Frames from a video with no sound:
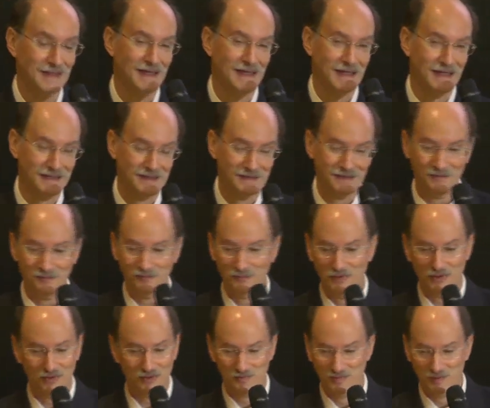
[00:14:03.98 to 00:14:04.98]
and
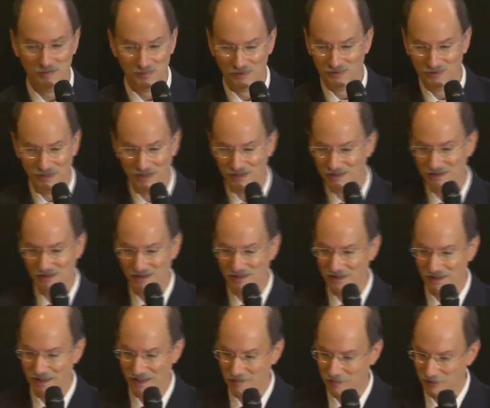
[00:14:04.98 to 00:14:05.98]
most people, that's not
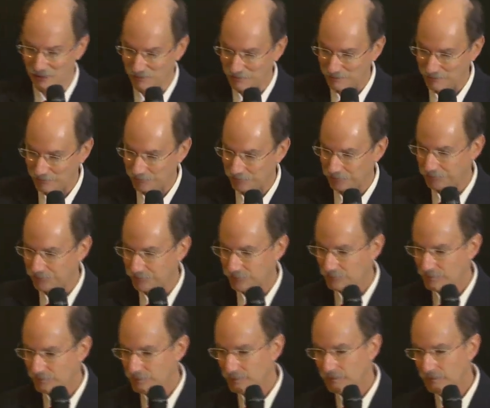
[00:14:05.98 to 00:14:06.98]
going to happen.
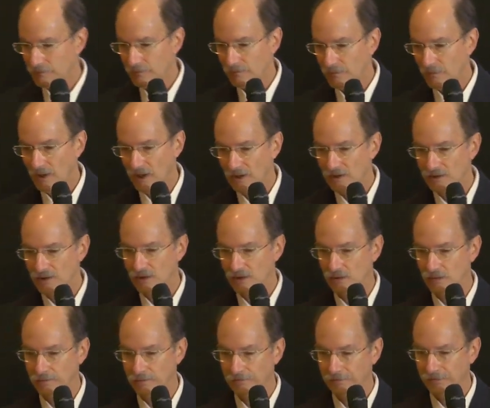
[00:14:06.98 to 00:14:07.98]

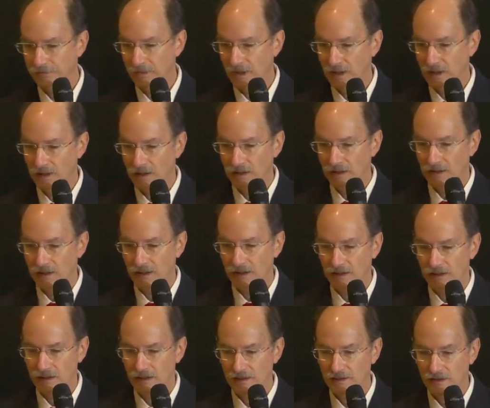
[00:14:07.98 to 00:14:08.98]
So
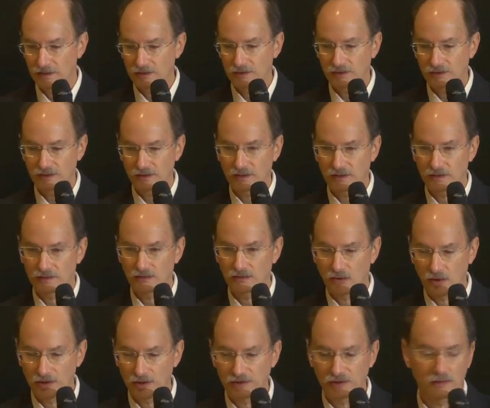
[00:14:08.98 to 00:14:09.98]
uh, another uh,
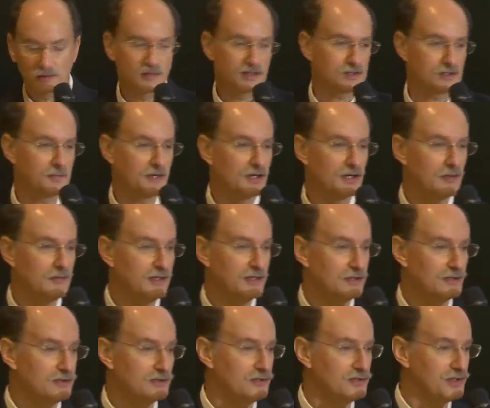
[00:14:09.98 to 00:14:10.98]
long-term
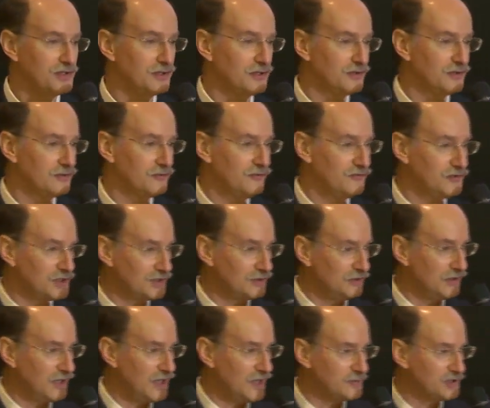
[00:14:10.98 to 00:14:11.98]
experiment using
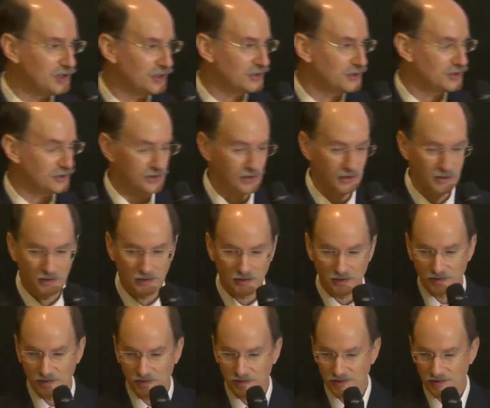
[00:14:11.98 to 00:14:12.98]
physical objects,
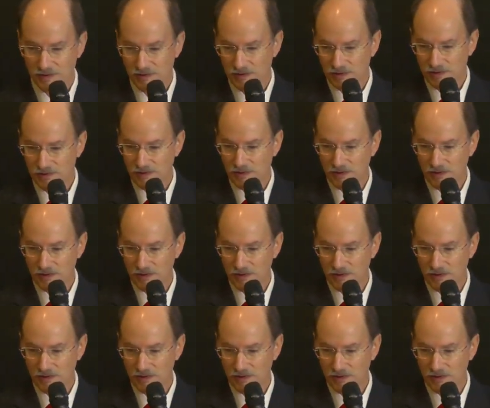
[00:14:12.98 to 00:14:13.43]
this is